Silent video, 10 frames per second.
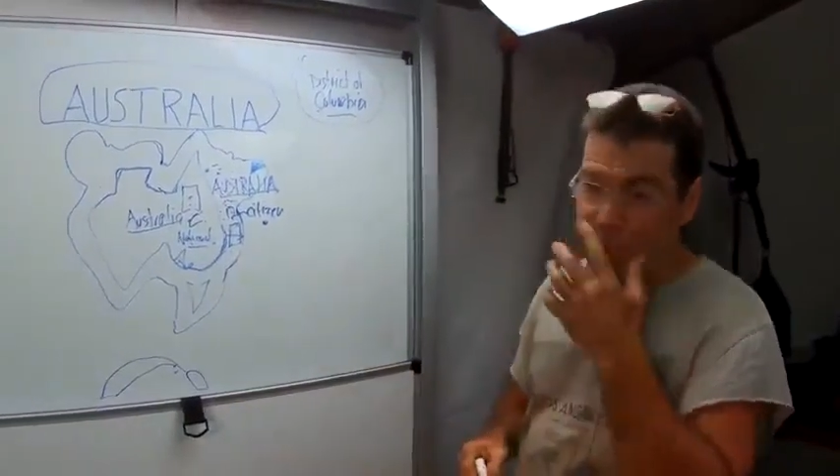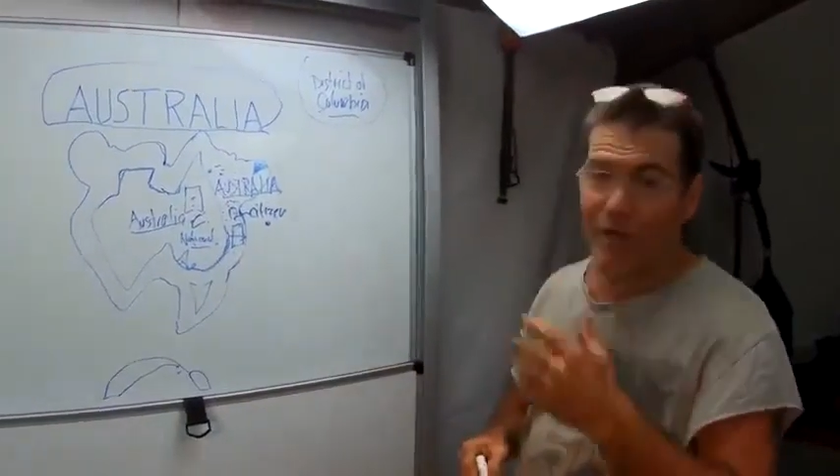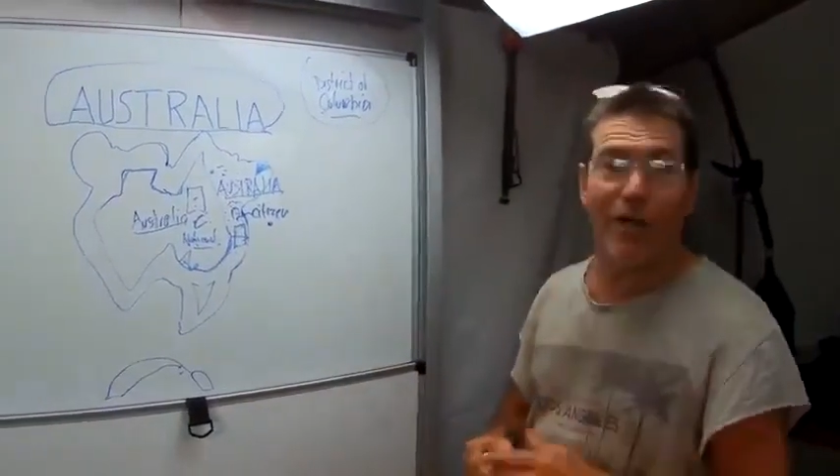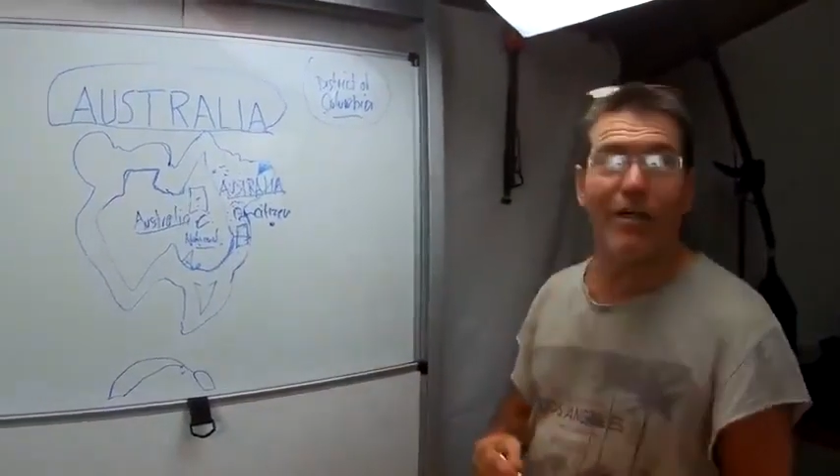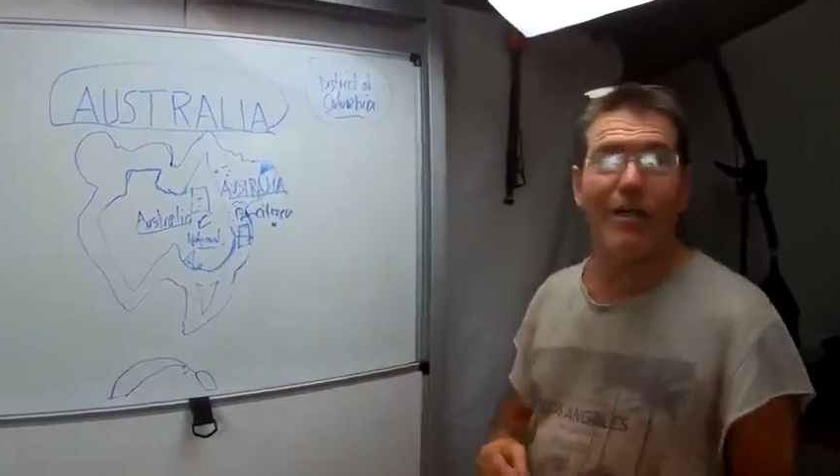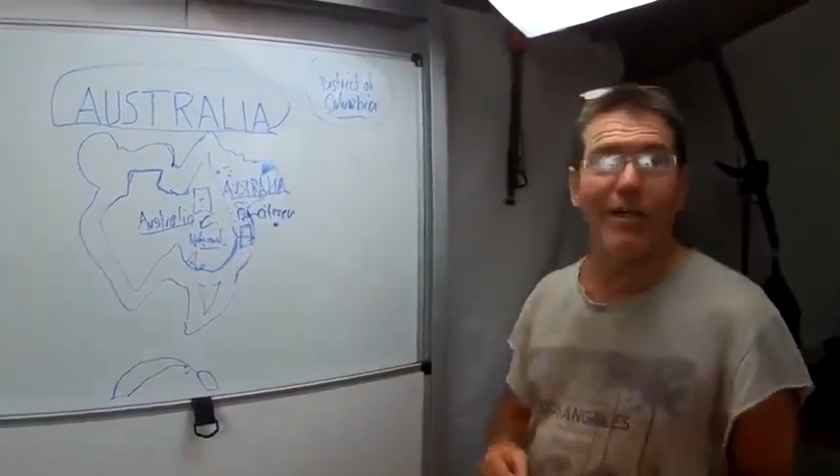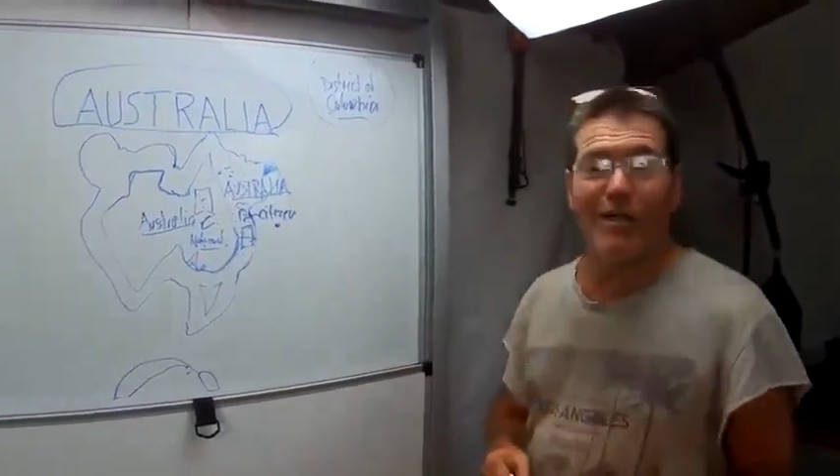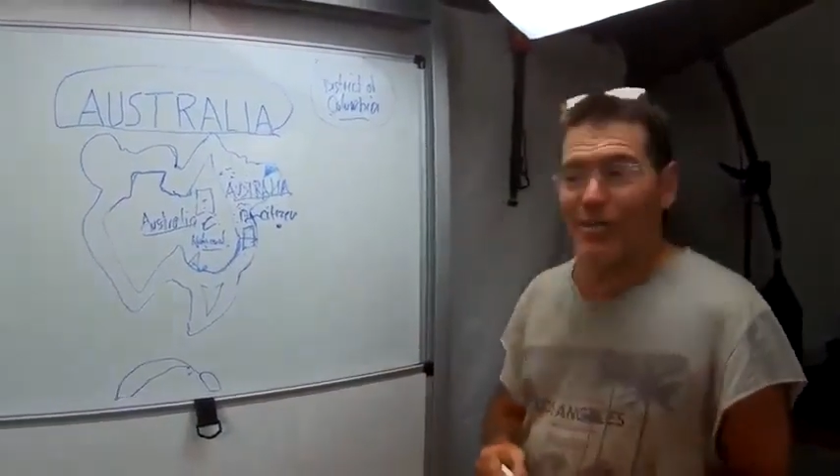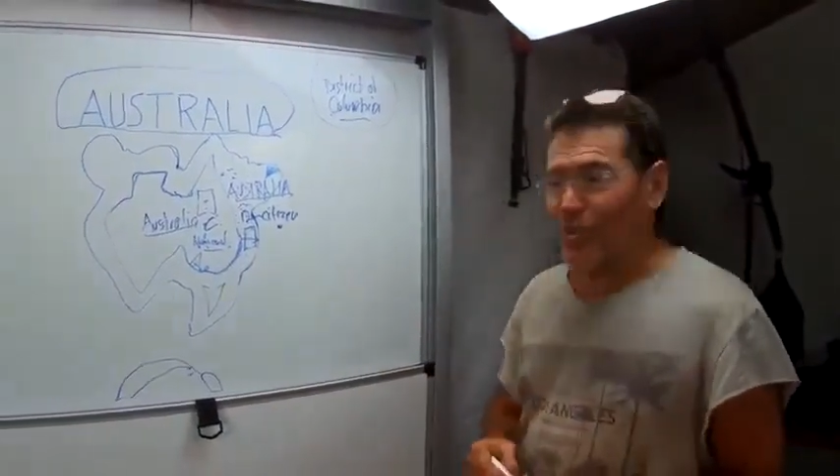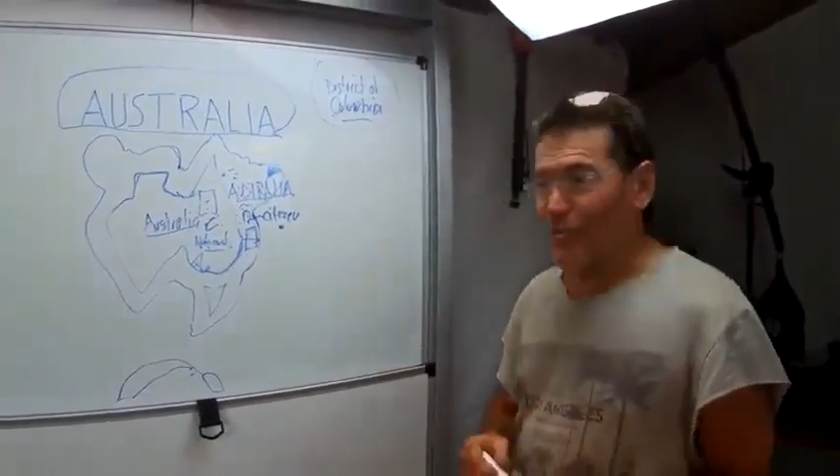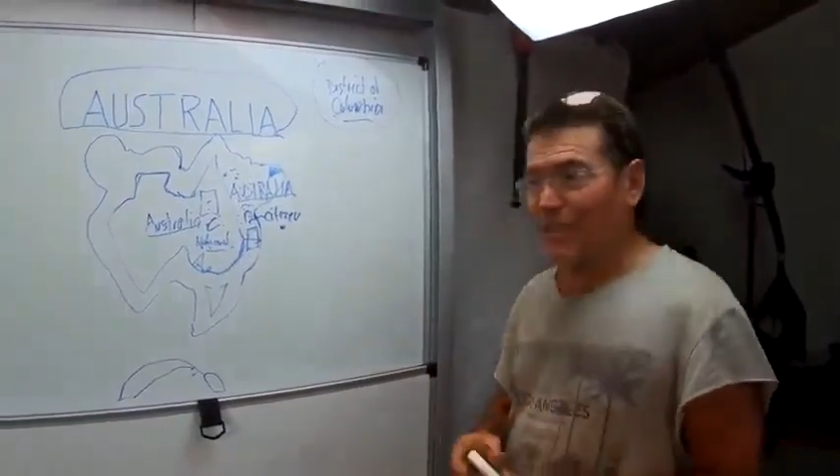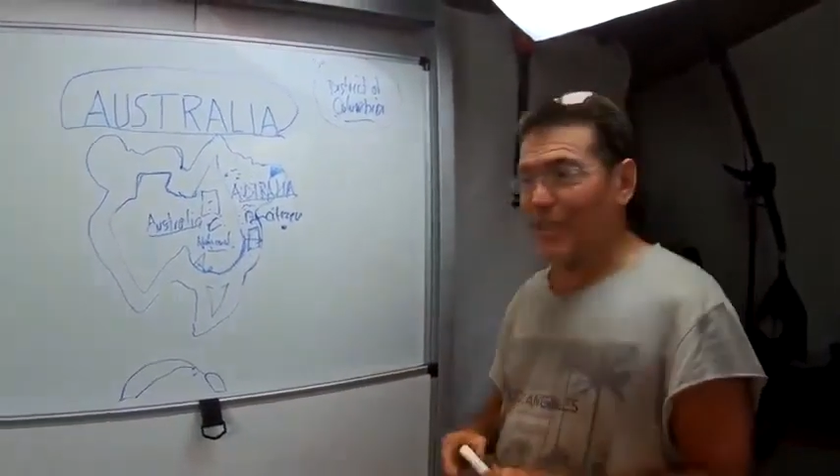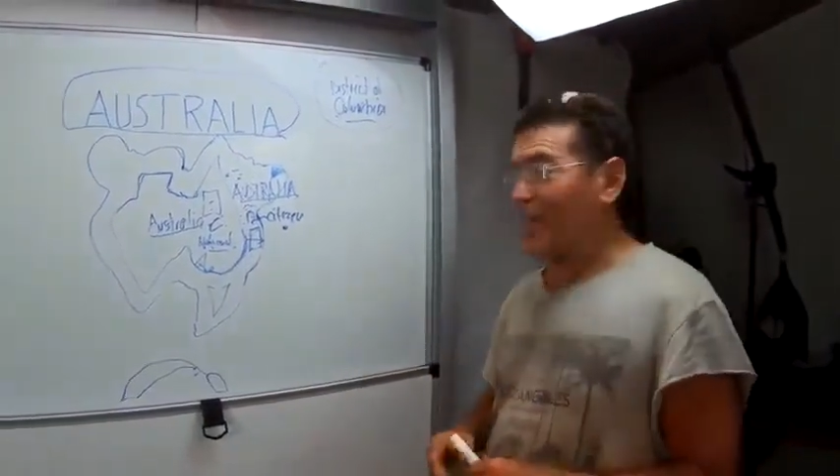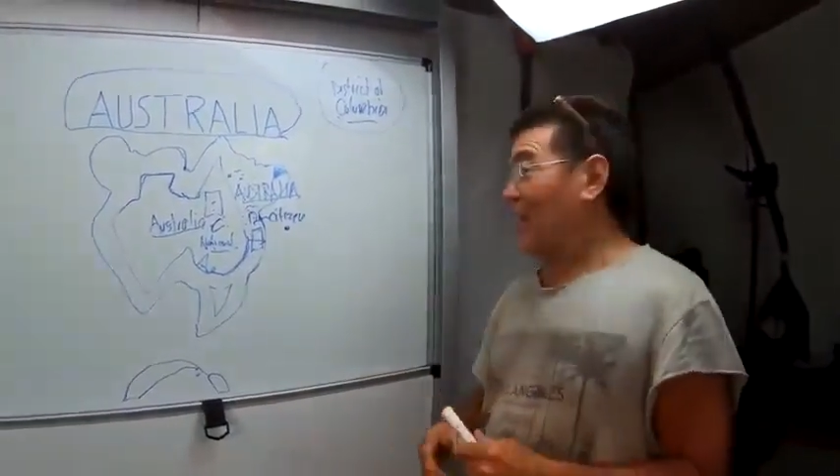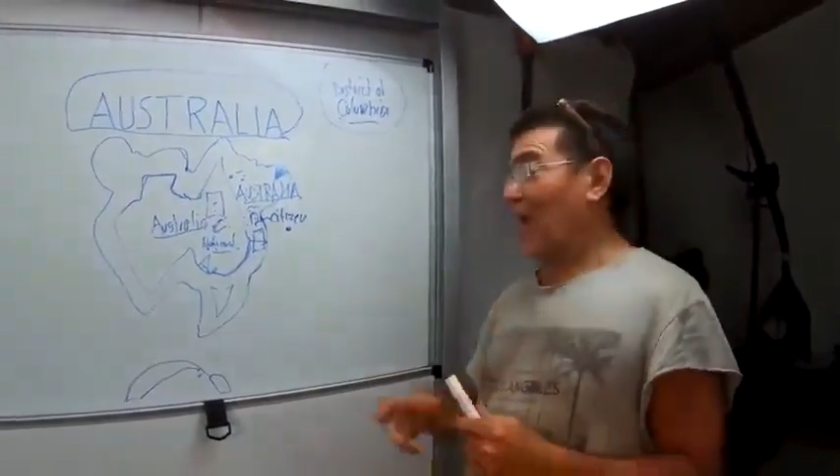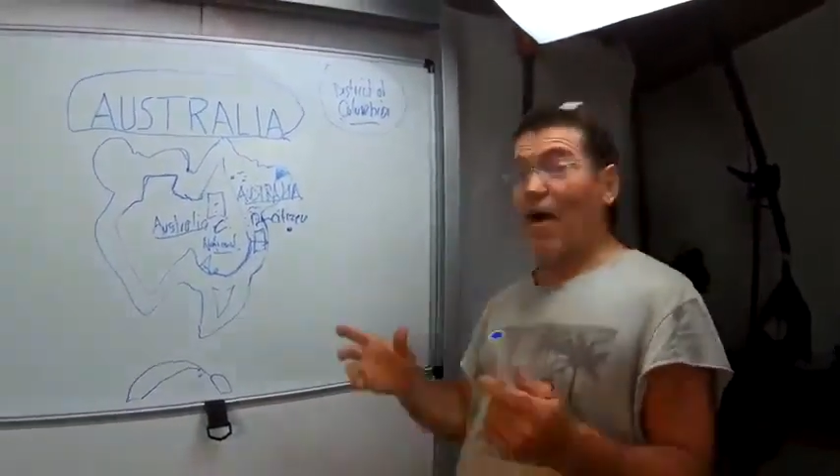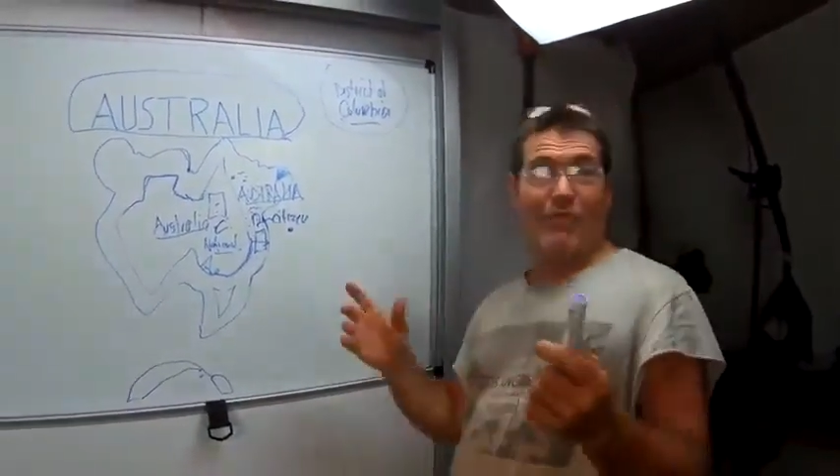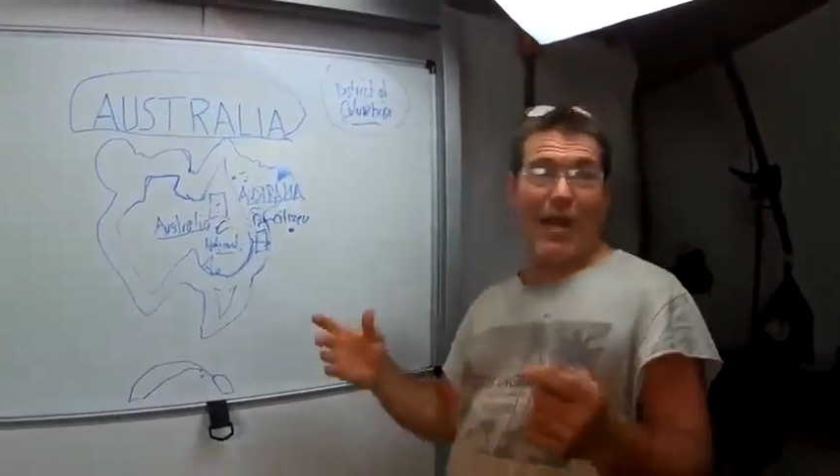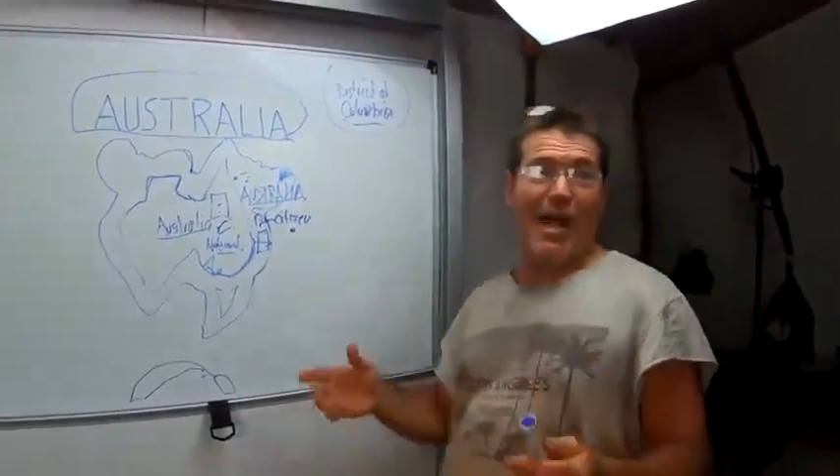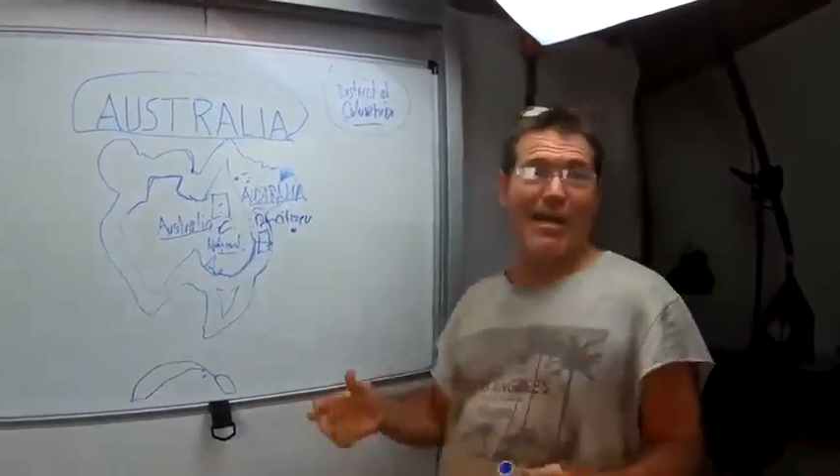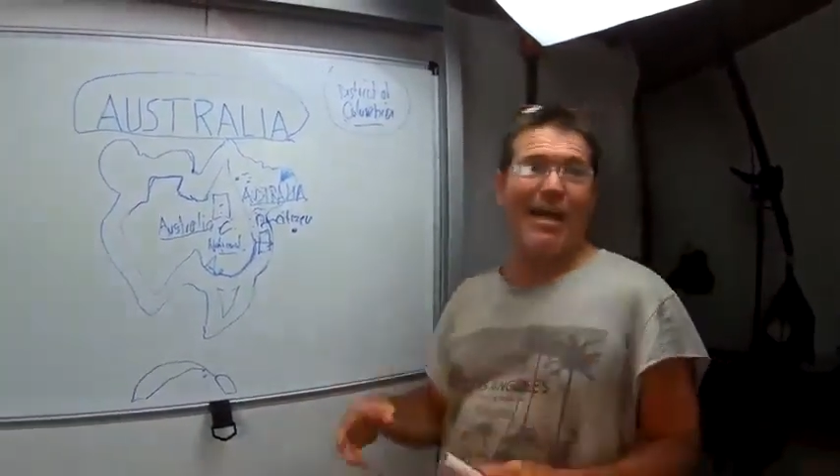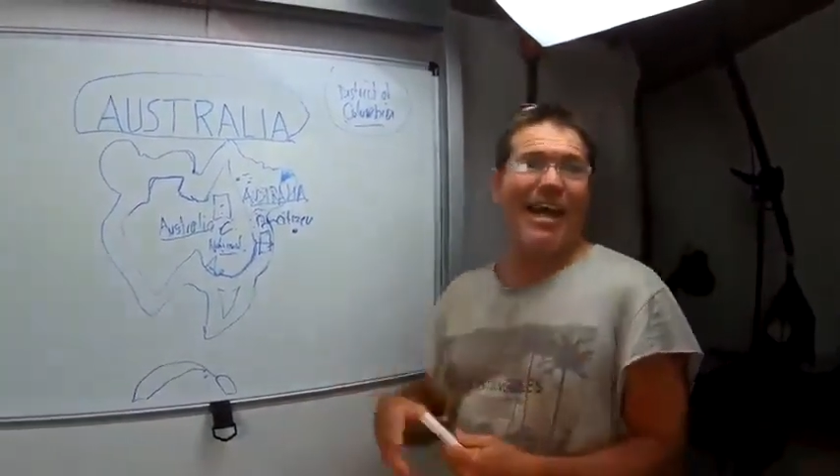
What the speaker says: we used to get laughed at.